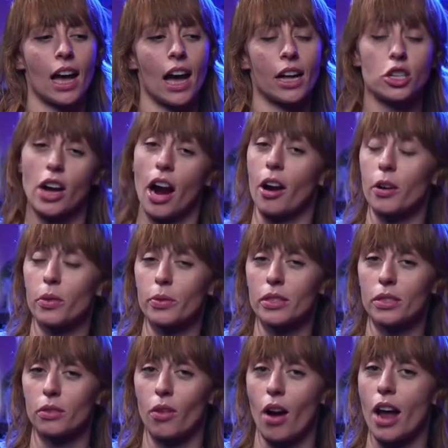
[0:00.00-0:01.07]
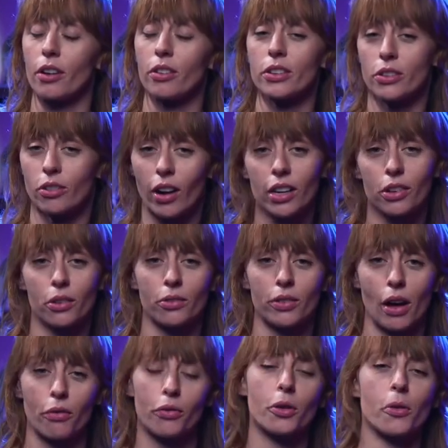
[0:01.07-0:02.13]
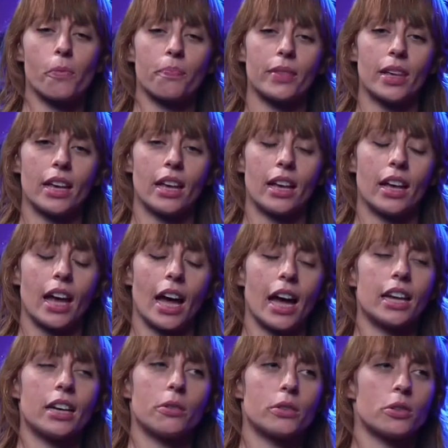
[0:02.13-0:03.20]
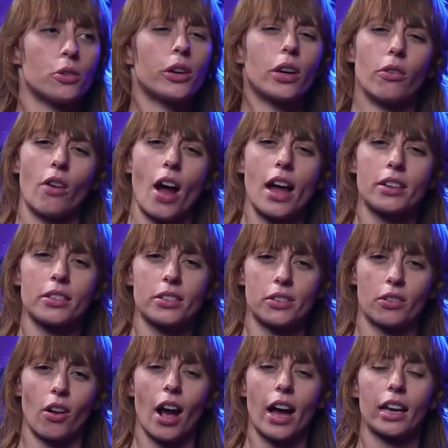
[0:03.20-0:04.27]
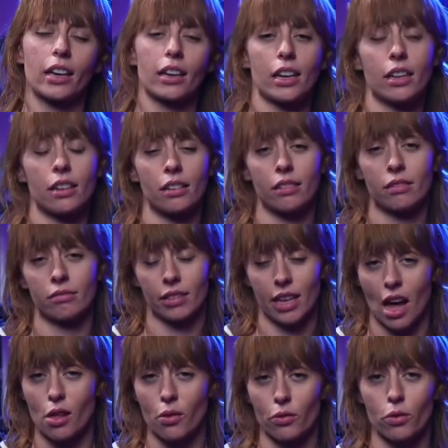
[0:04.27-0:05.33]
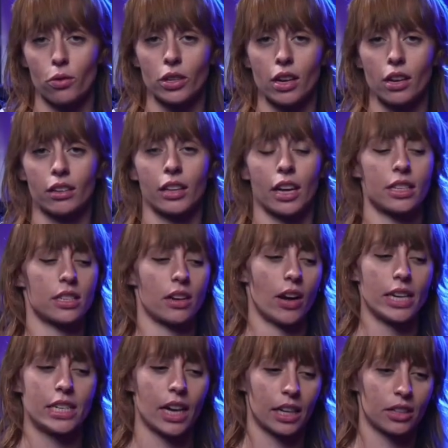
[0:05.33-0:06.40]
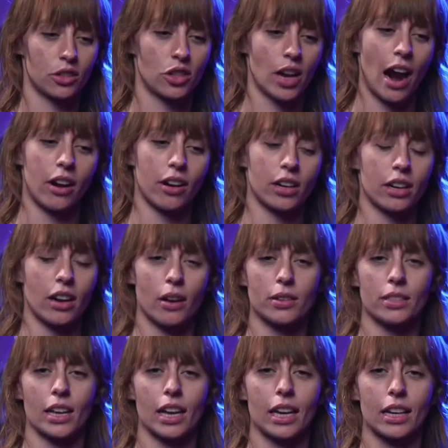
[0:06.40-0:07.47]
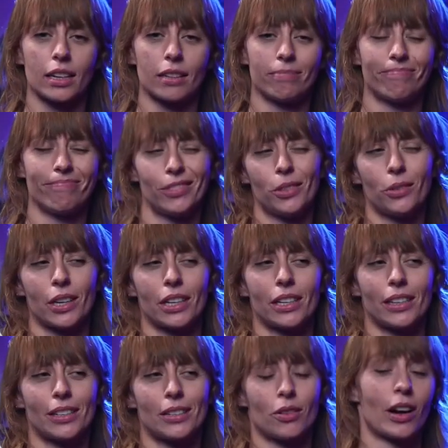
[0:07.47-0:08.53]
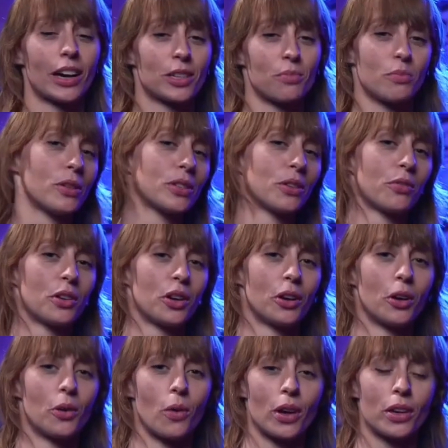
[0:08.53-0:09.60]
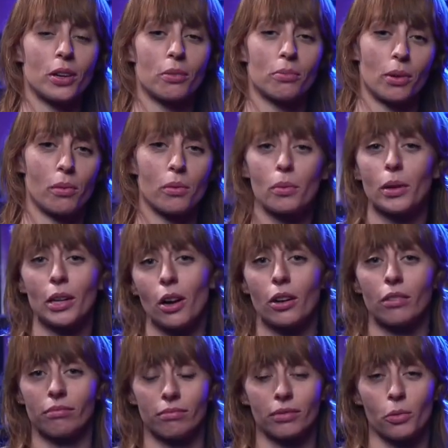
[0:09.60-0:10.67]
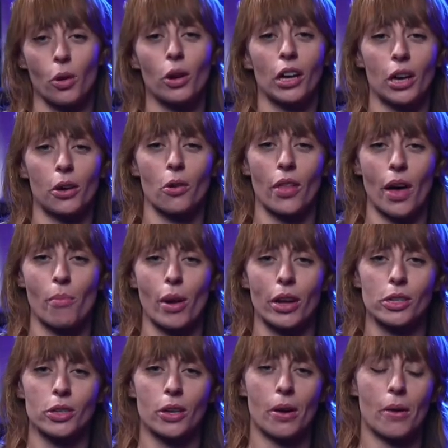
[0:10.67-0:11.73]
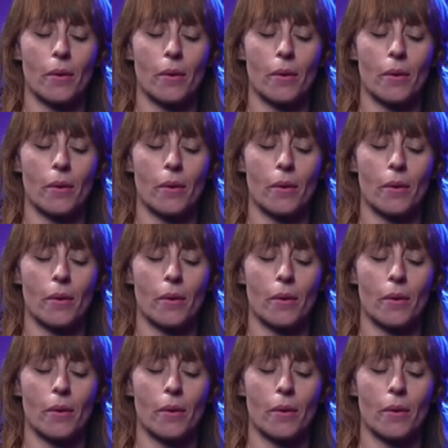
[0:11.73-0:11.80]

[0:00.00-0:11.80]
Jared was the writer and director of that film. And it was during a writer's strike in California. And so I texted Jared and I was like, do you want to direct a music video while you're probably not working all that much?